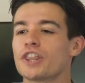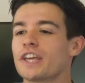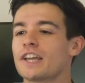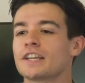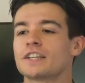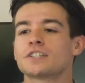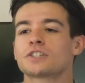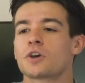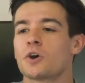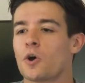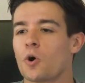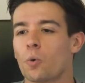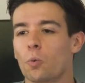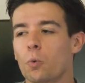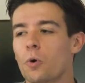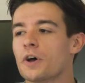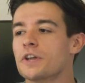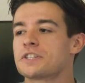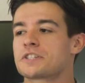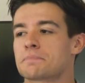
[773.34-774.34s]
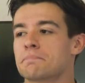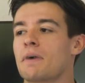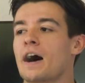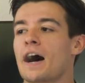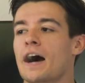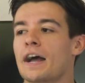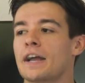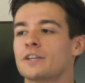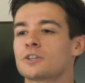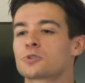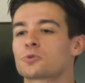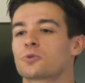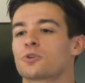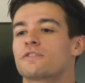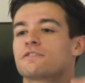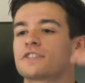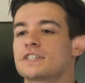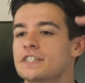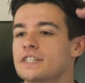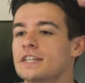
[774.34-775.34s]
Things was my sort
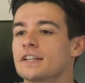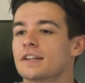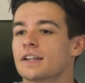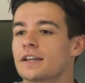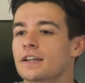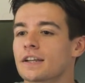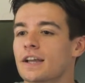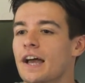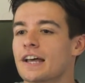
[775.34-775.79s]
of ceiling